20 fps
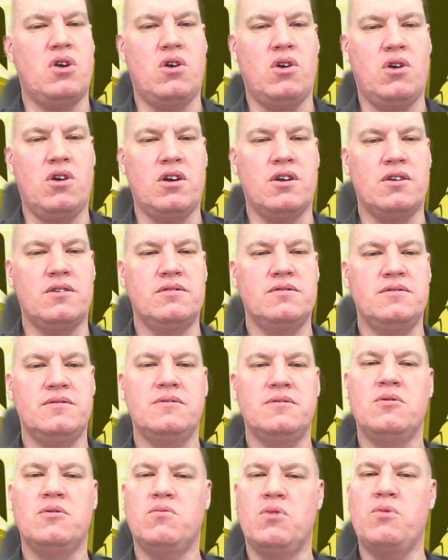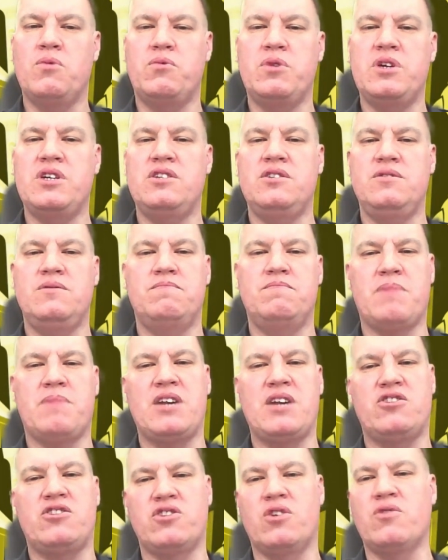or what we
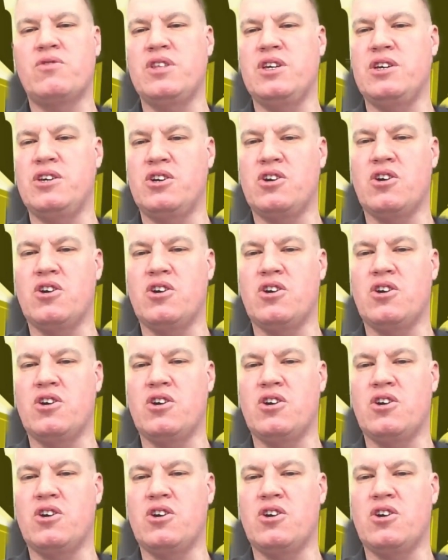might jokingly